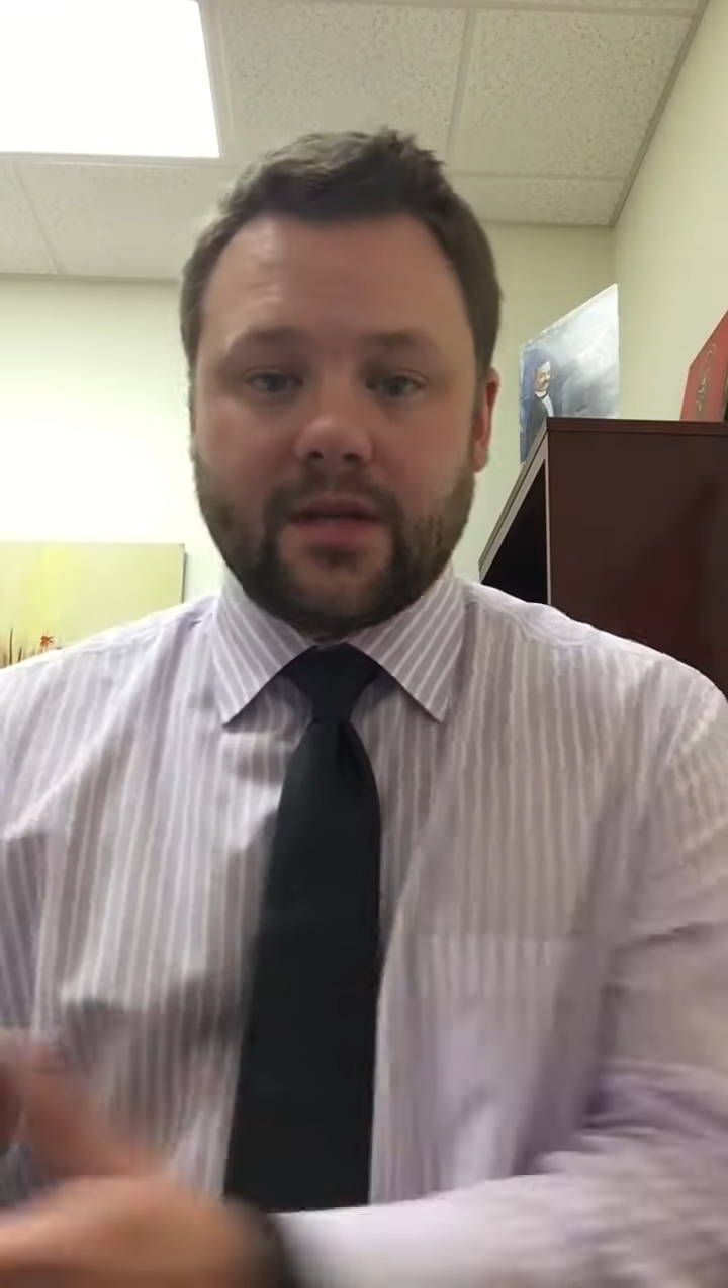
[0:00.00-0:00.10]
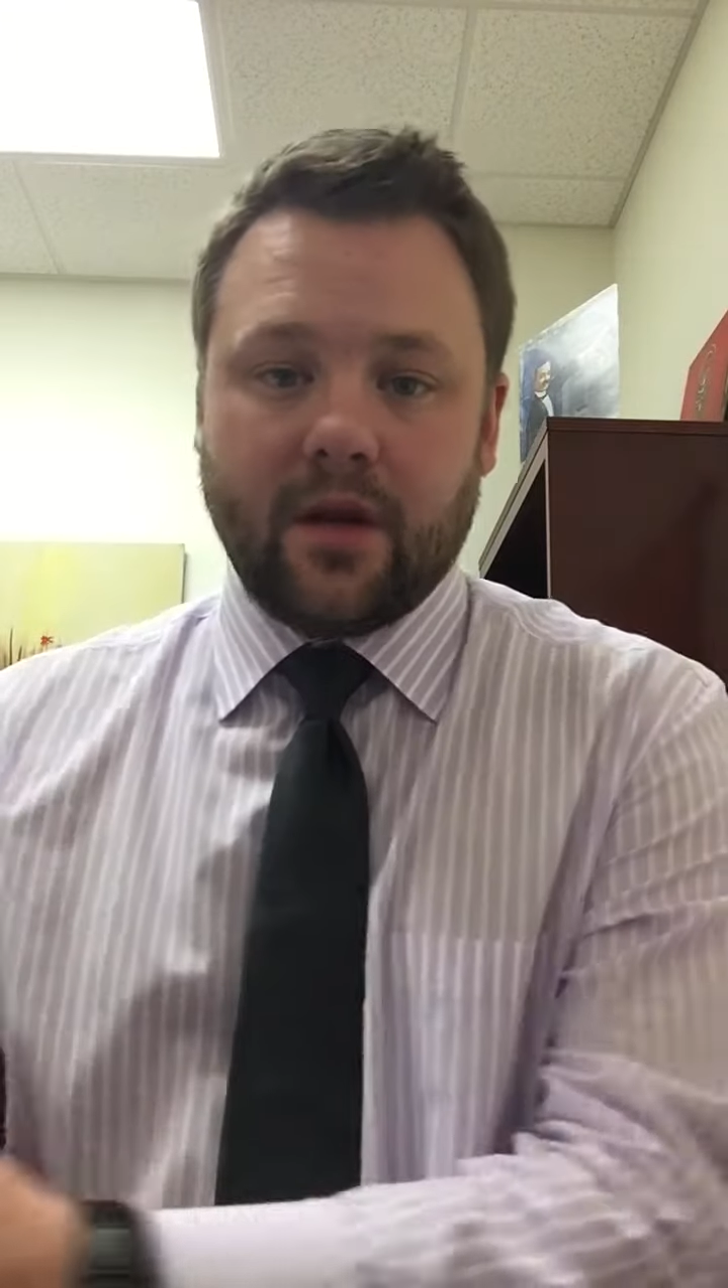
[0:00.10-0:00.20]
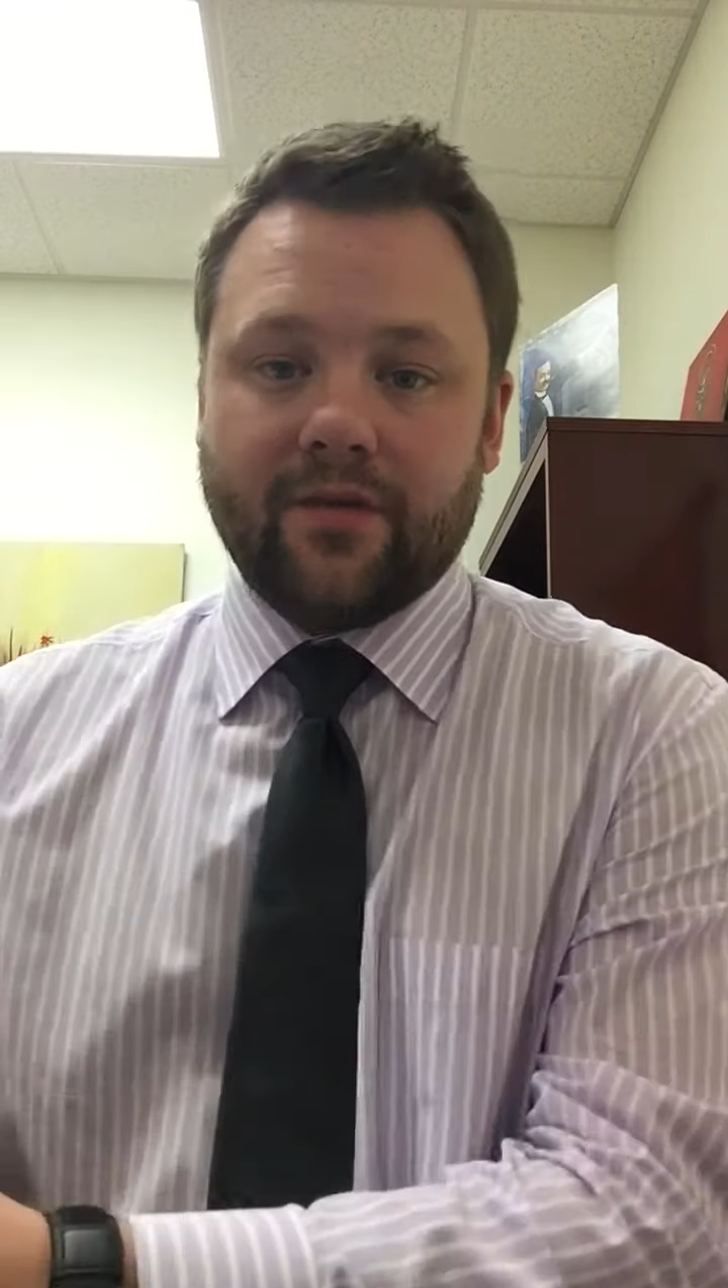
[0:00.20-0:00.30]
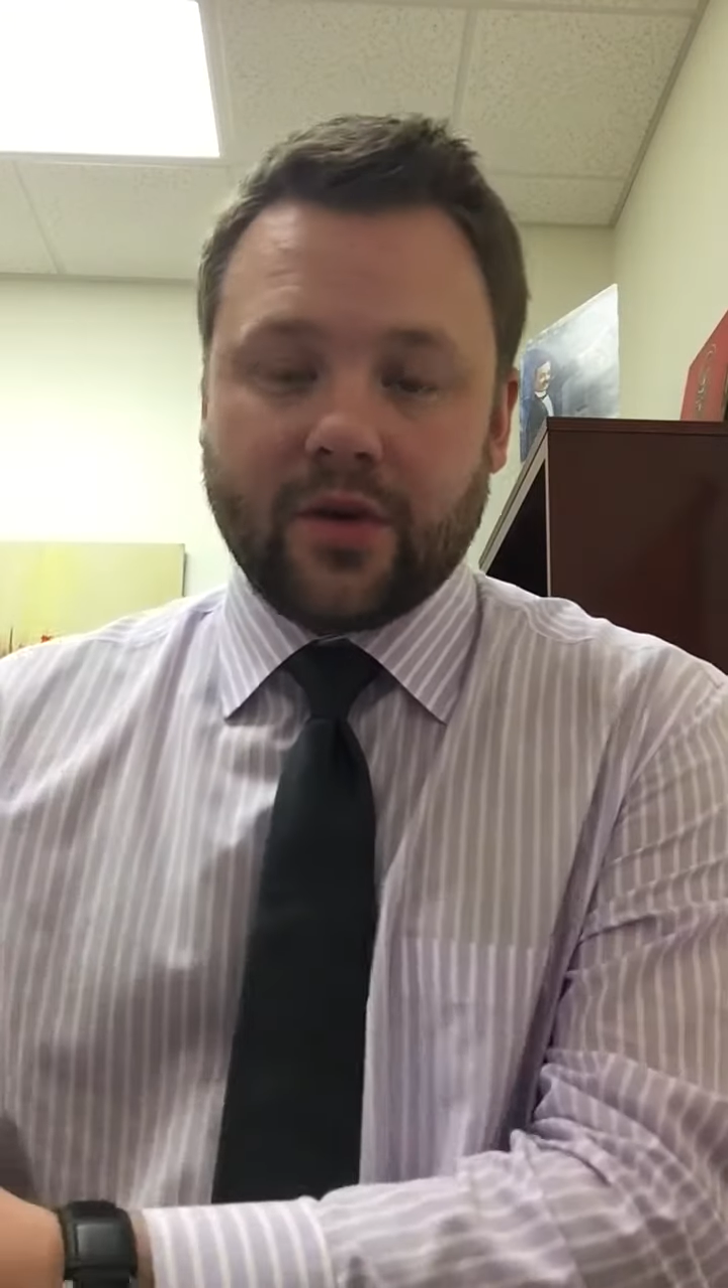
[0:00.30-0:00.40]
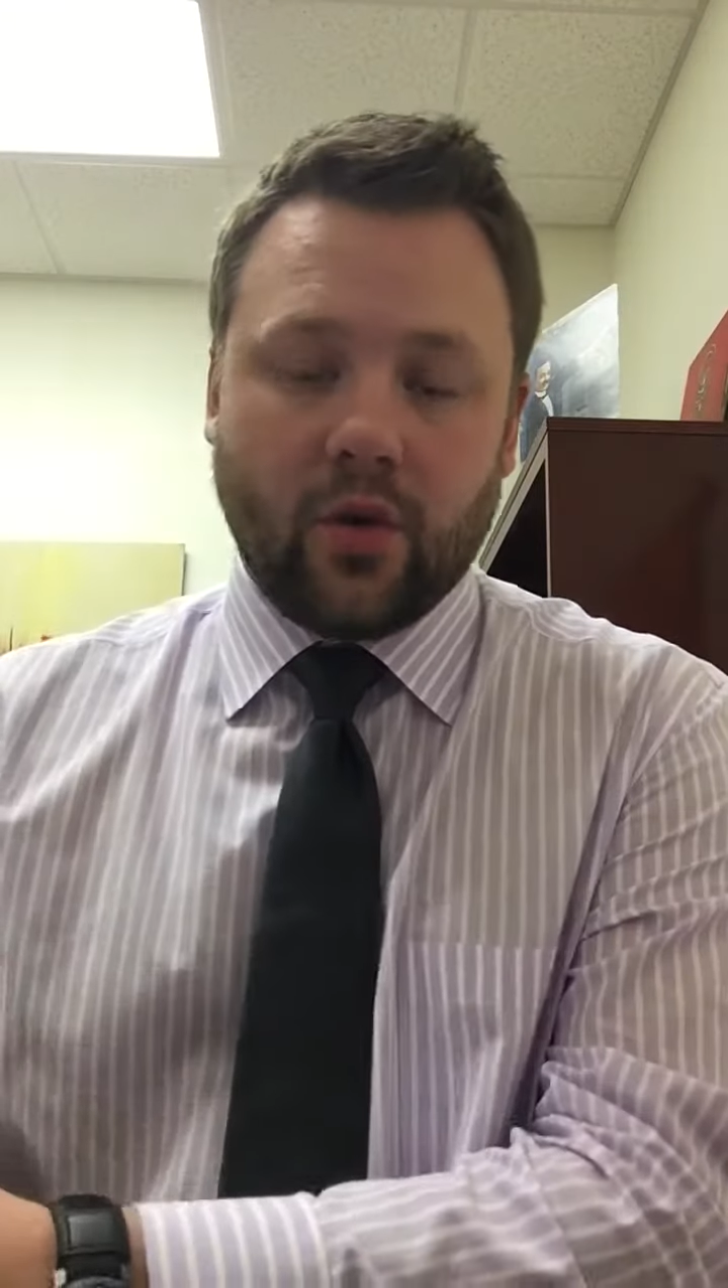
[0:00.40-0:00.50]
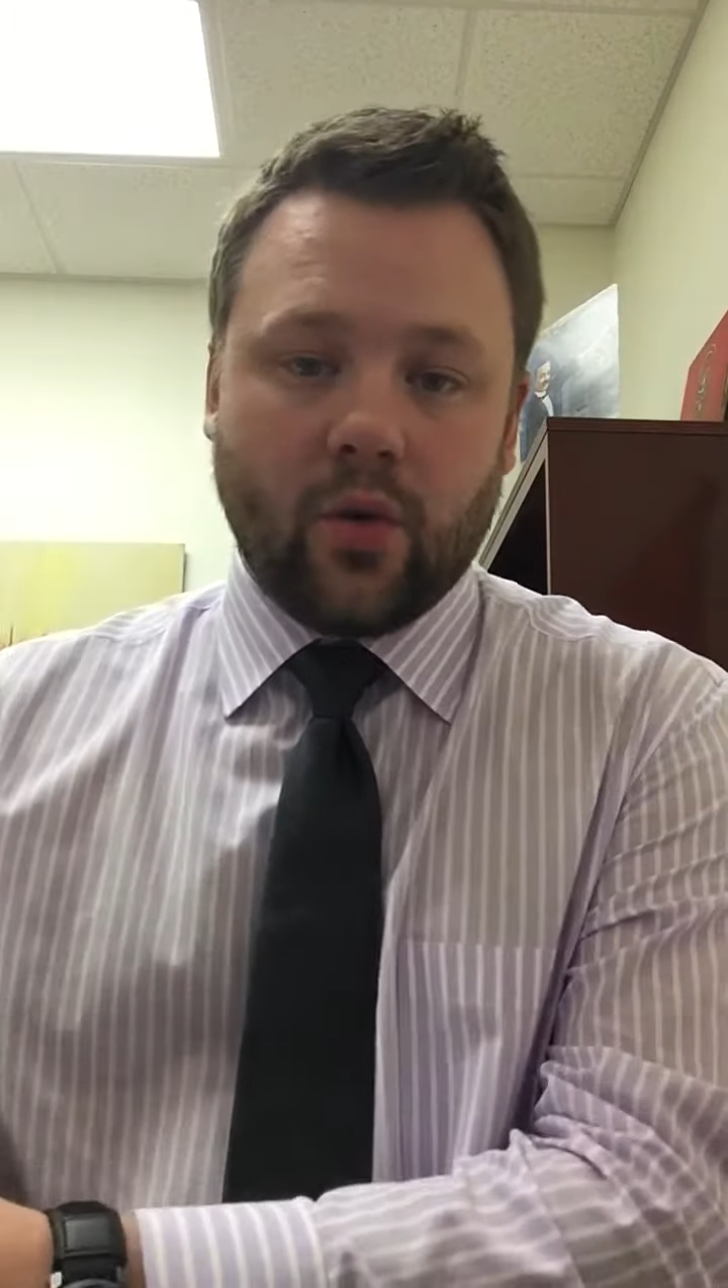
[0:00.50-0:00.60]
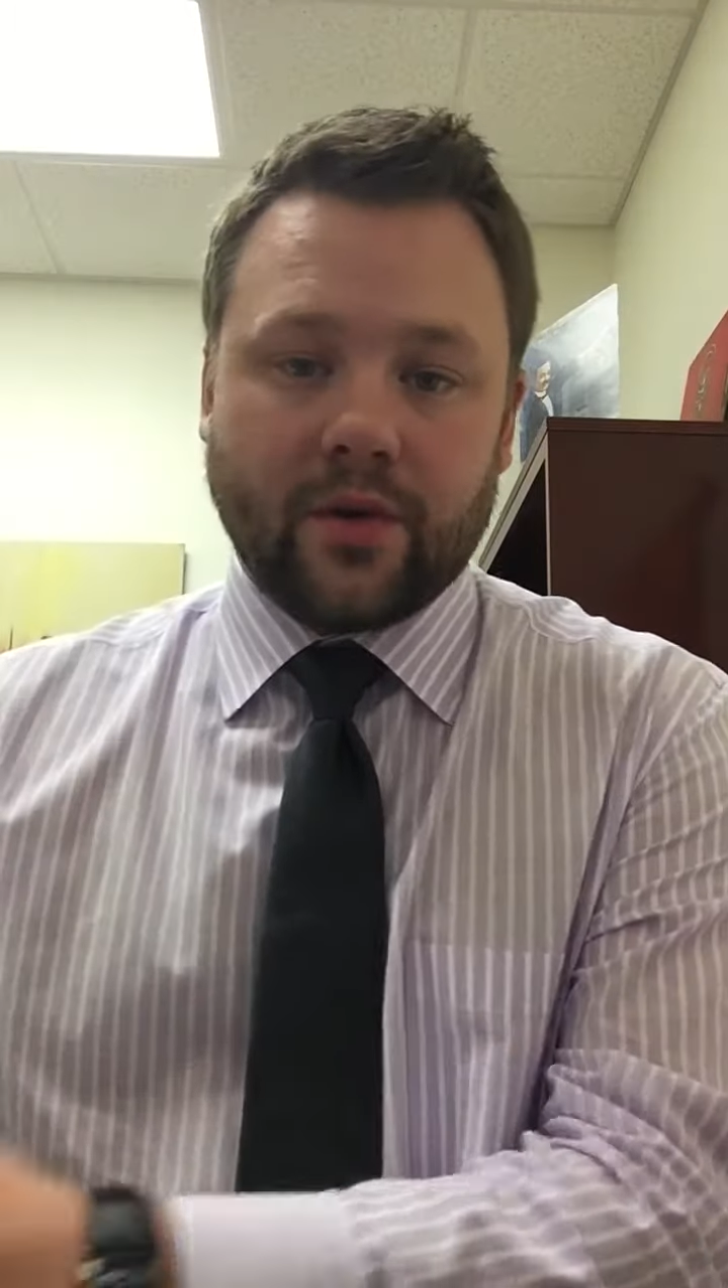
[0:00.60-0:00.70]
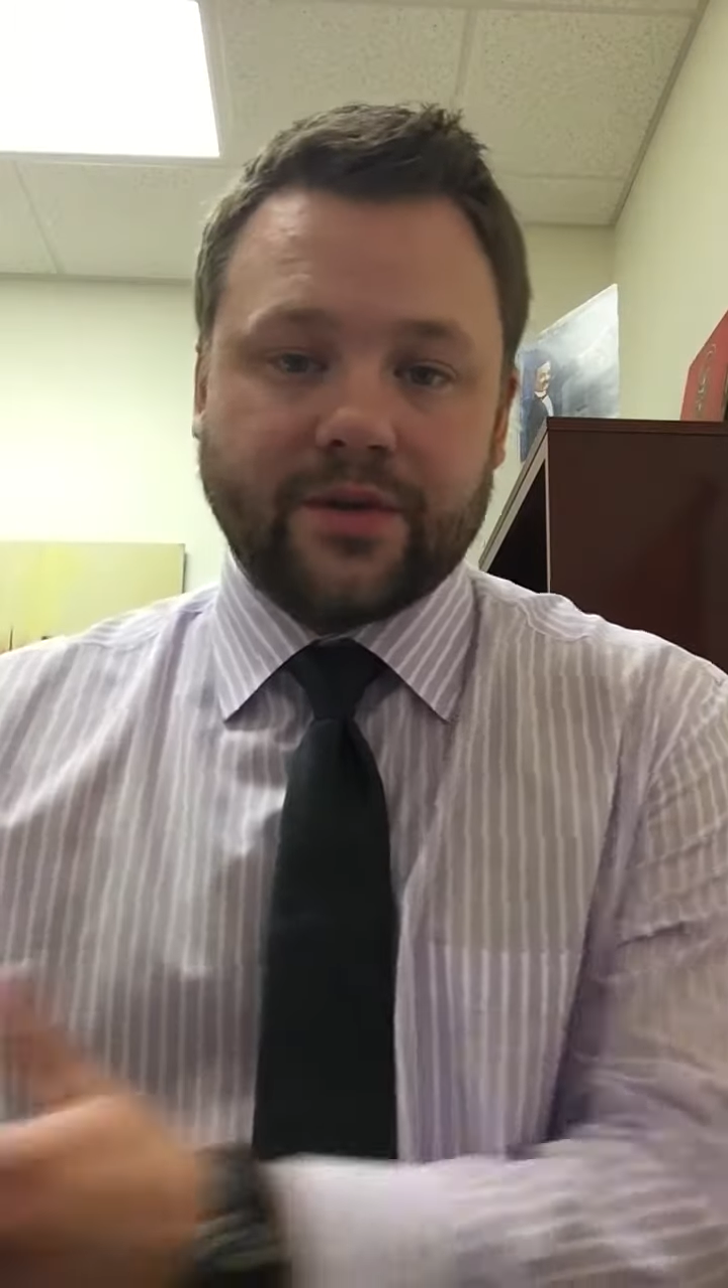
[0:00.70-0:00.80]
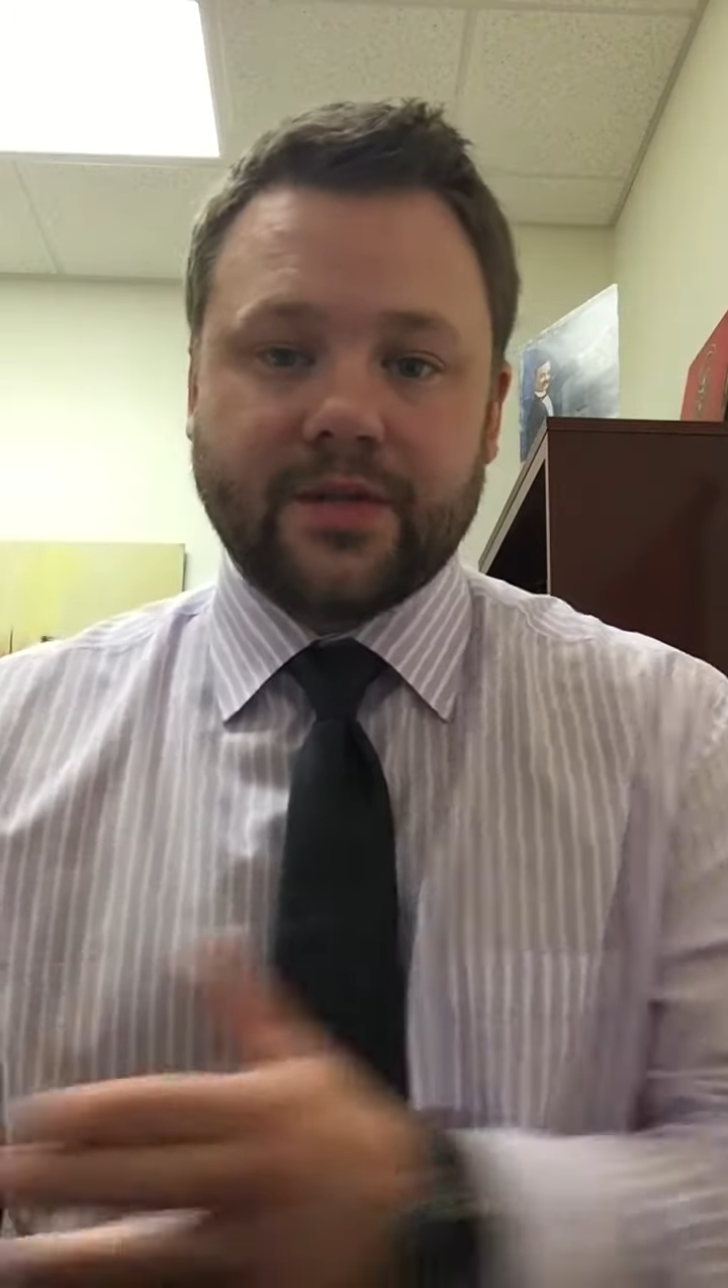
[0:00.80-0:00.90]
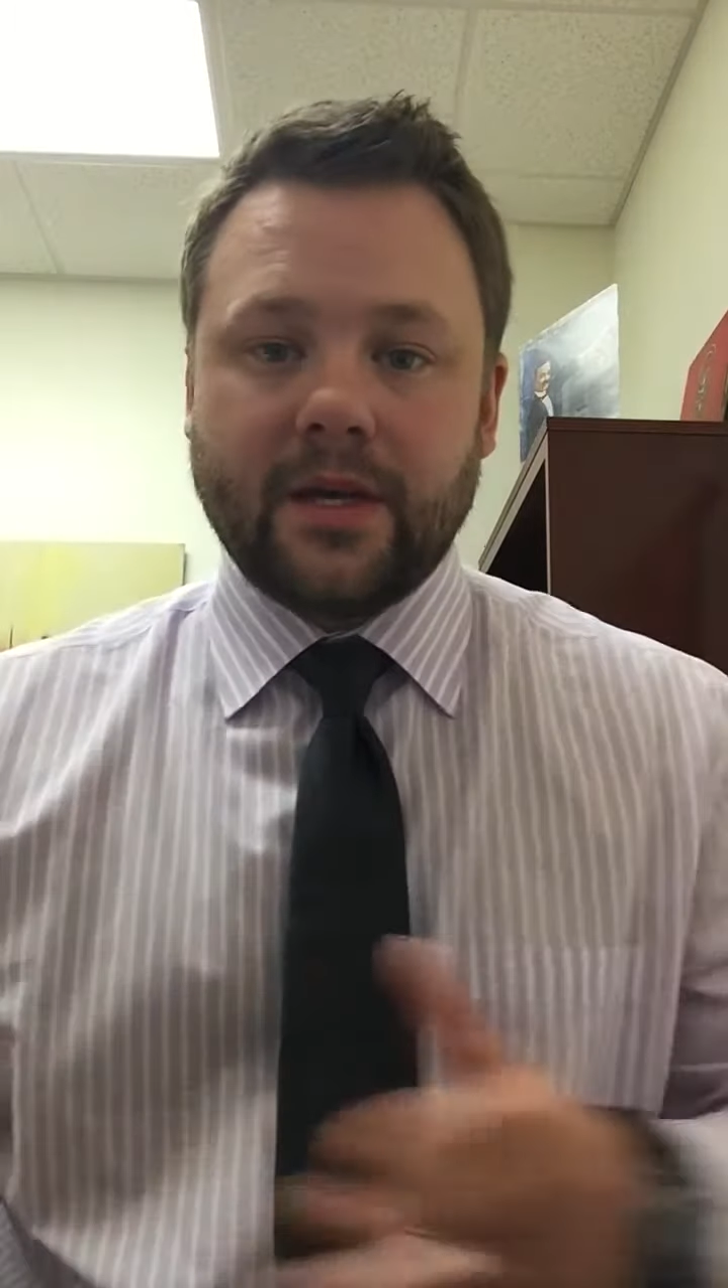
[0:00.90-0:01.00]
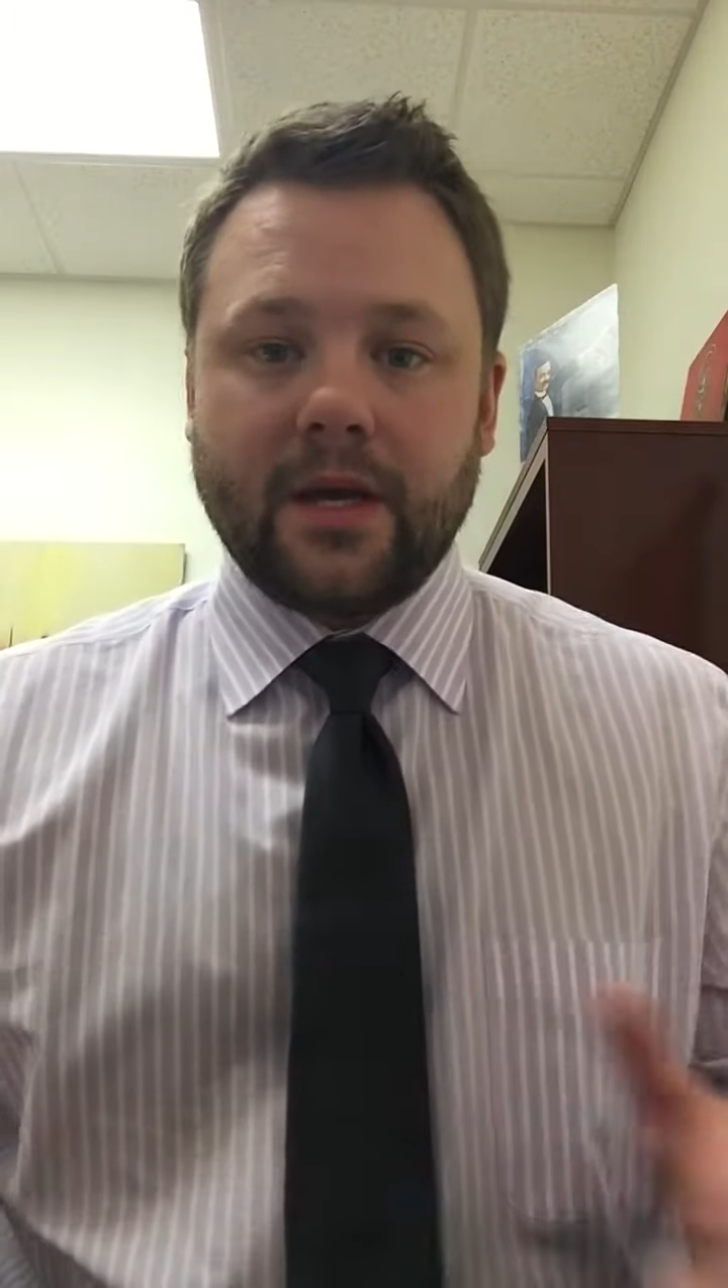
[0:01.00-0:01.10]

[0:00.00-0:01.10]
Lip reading: of the course.